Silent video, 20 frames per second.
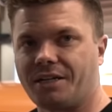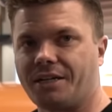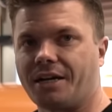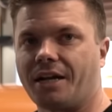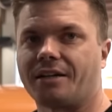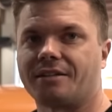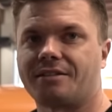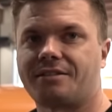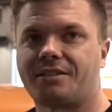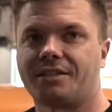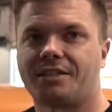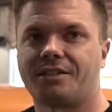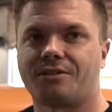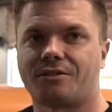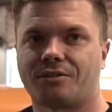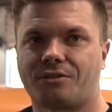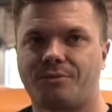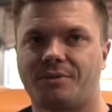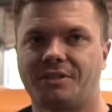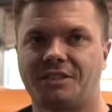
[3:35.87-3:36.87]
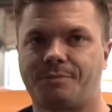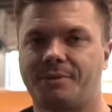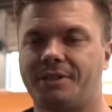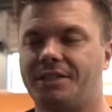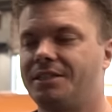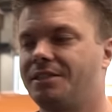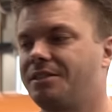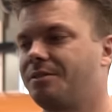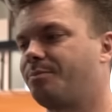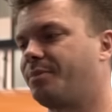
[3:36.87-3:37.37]
LSD or twin
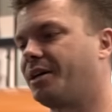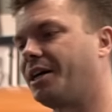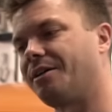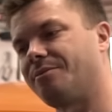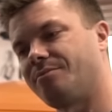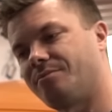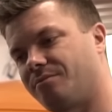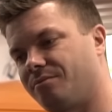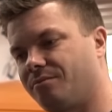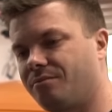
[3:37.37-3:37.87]
spinners, but